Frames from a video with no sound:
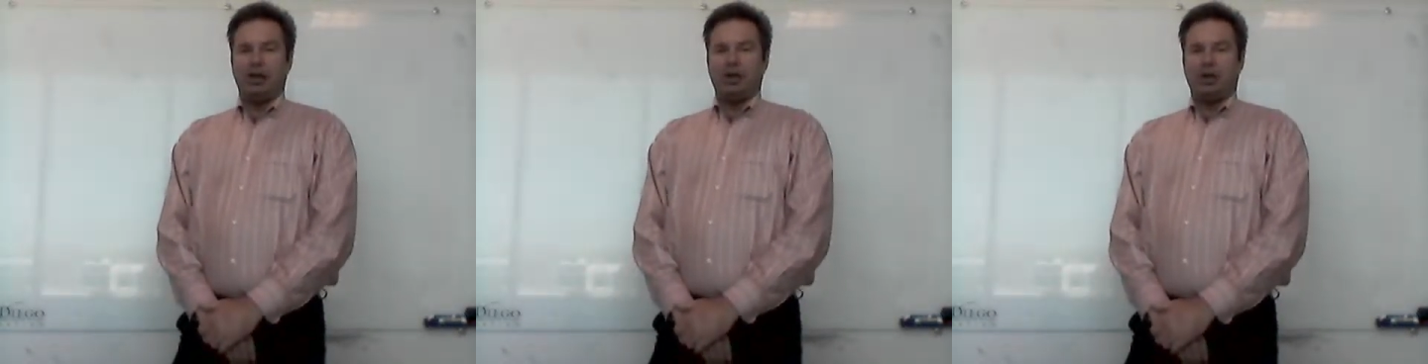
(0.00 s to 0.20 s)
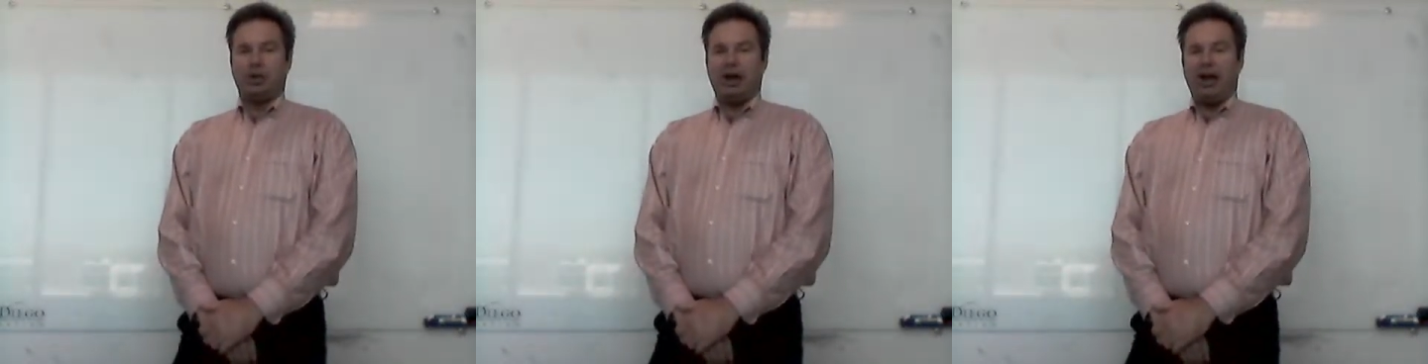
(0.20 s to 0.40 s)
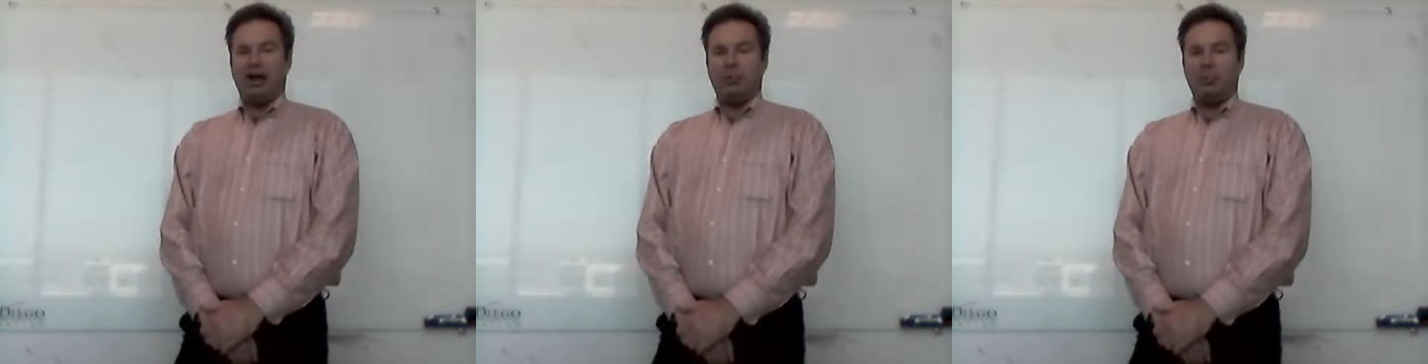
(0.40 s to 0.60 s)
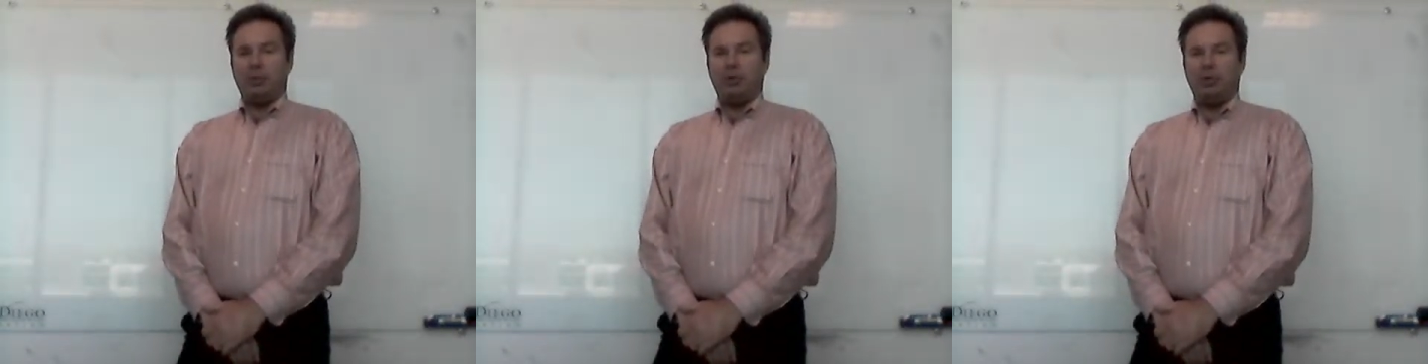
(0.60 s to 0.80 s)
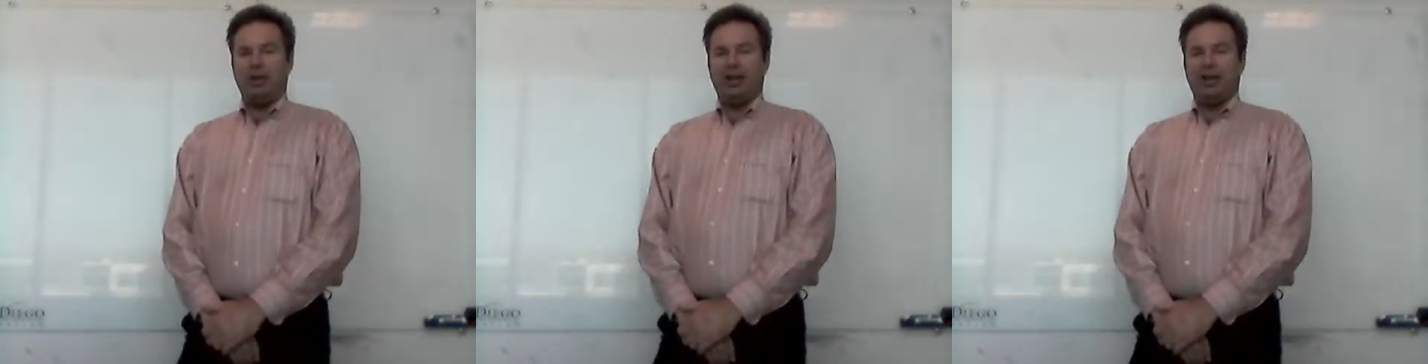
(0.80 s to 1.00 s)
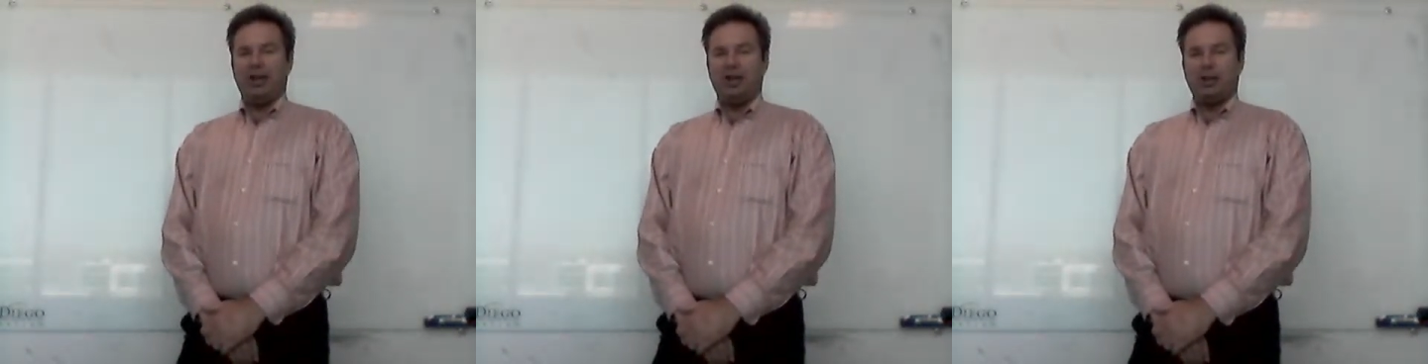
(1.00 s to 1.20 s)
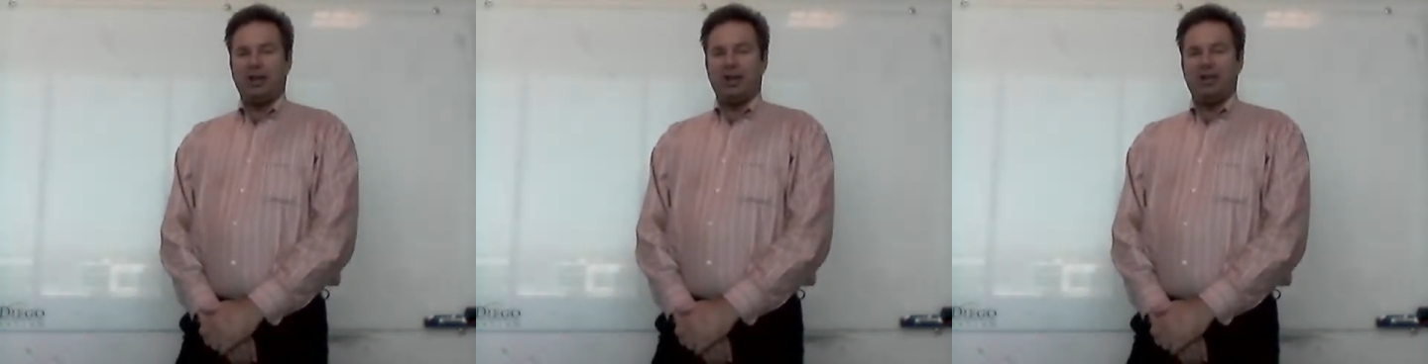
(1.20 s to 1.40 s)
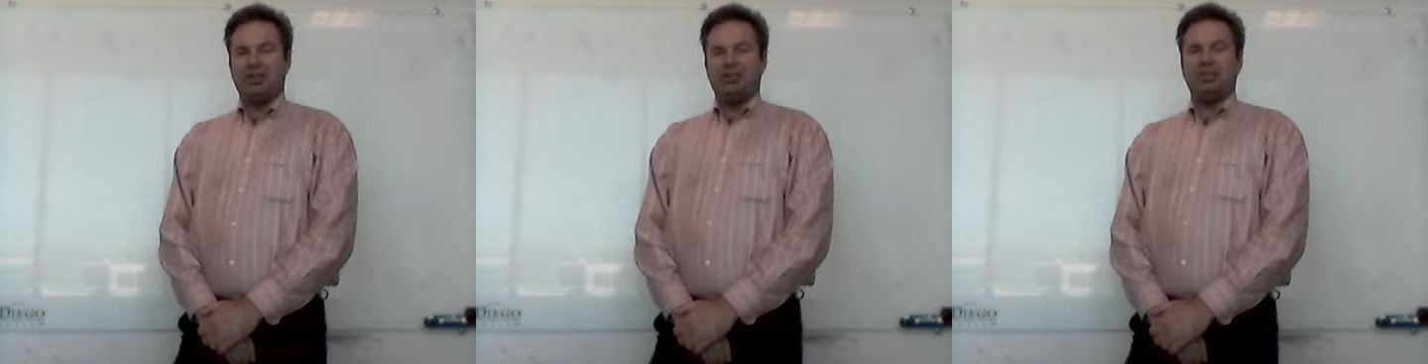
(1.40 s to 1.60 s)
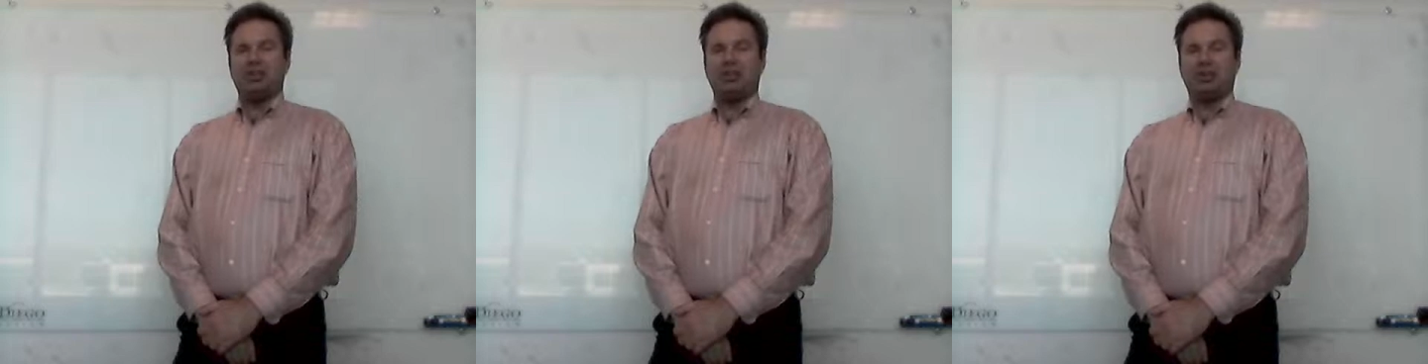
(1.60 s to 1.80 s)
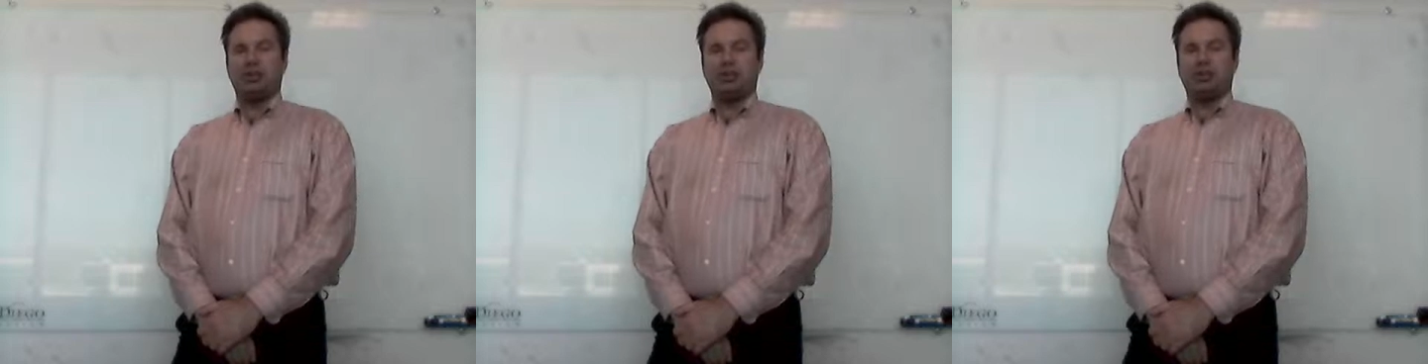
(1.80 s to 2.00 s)
You're at a point and you're in a
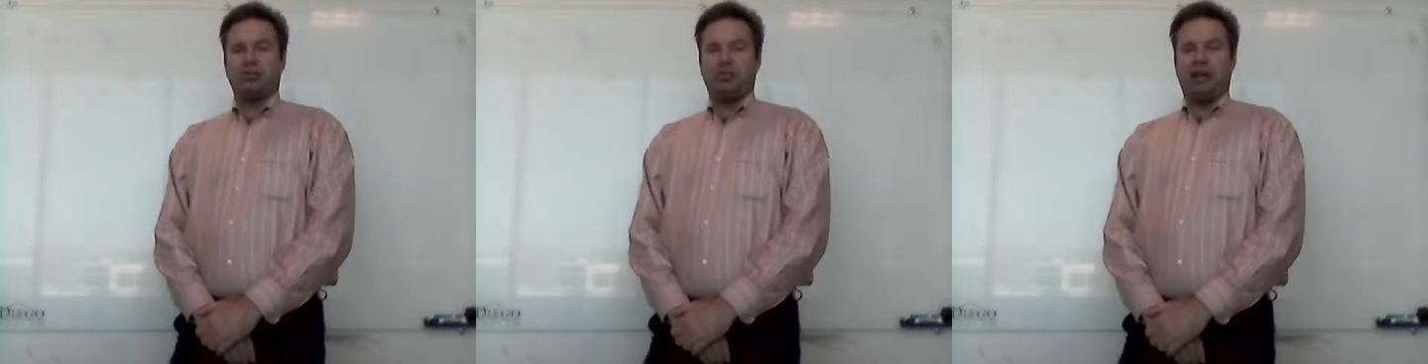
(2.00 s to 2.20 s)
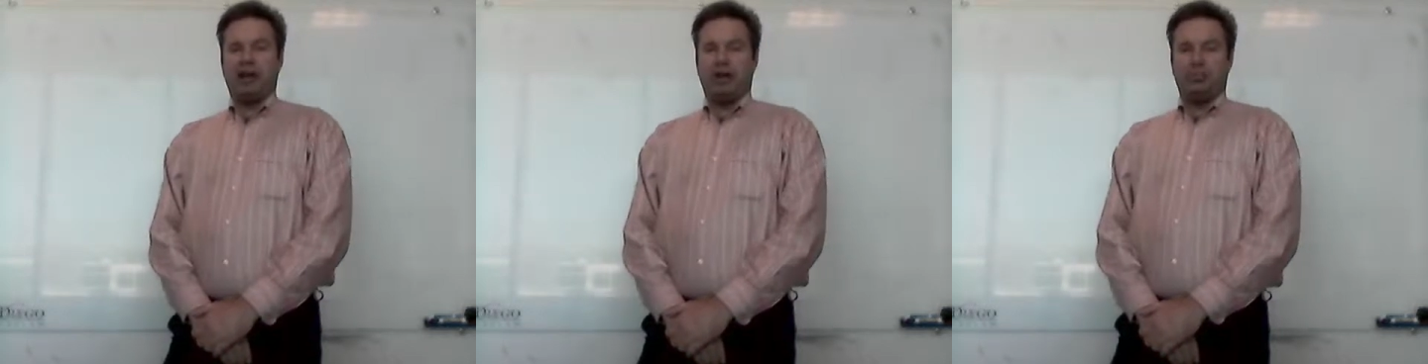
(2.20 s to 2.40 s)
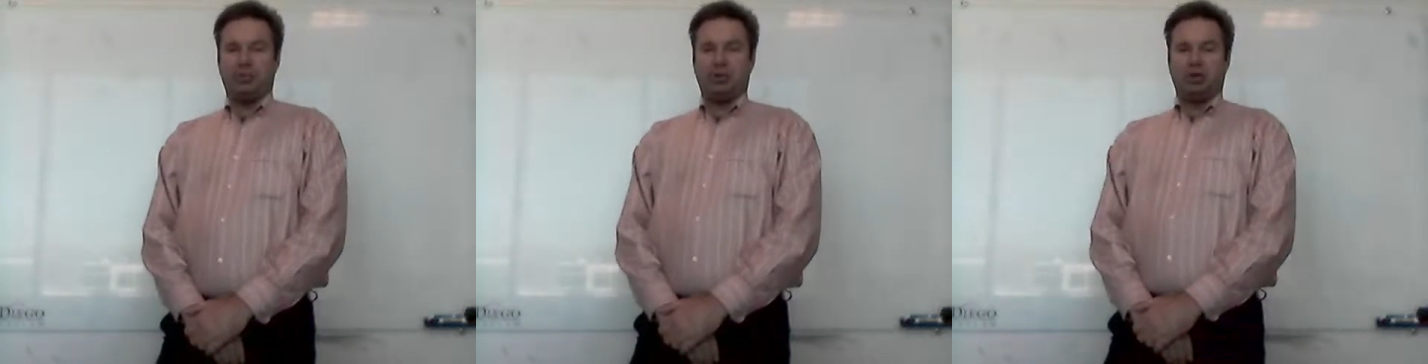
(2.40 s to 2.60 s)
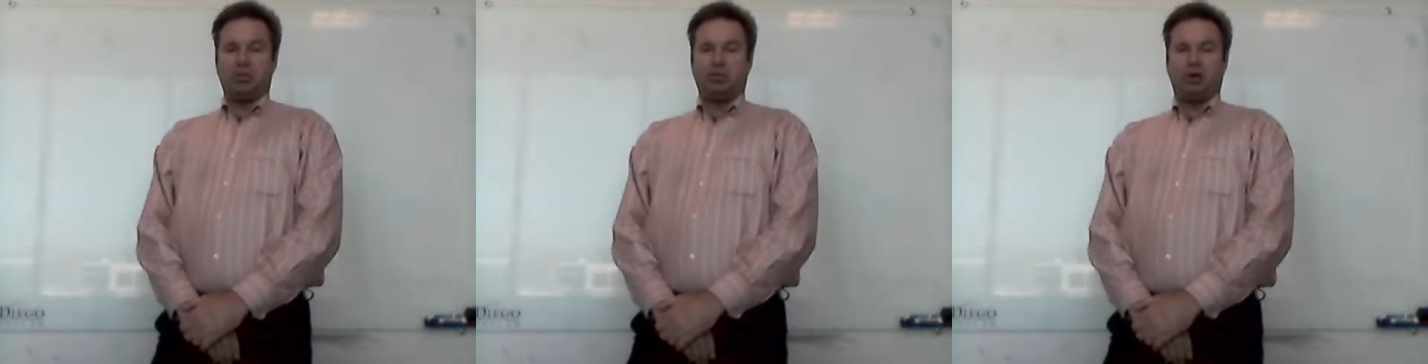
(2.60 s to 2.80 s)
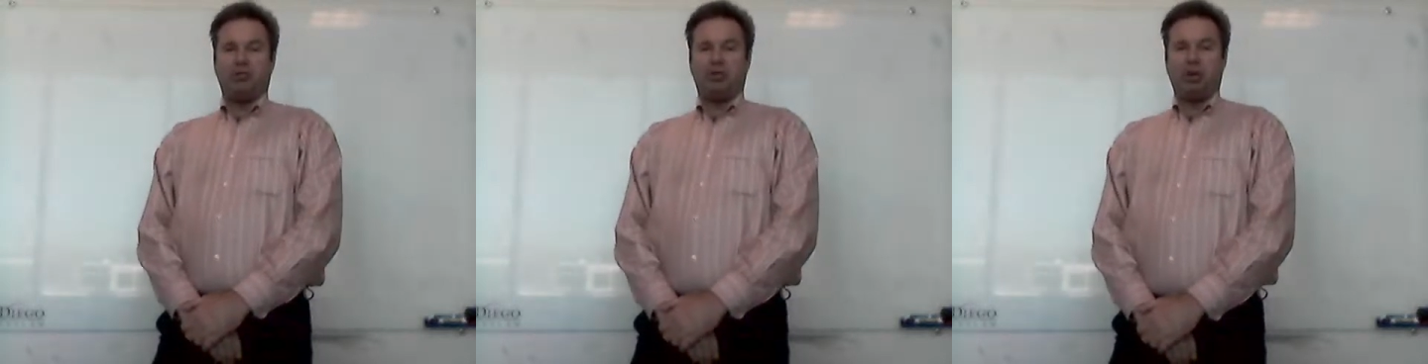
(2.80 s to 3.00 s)
series of chapters where,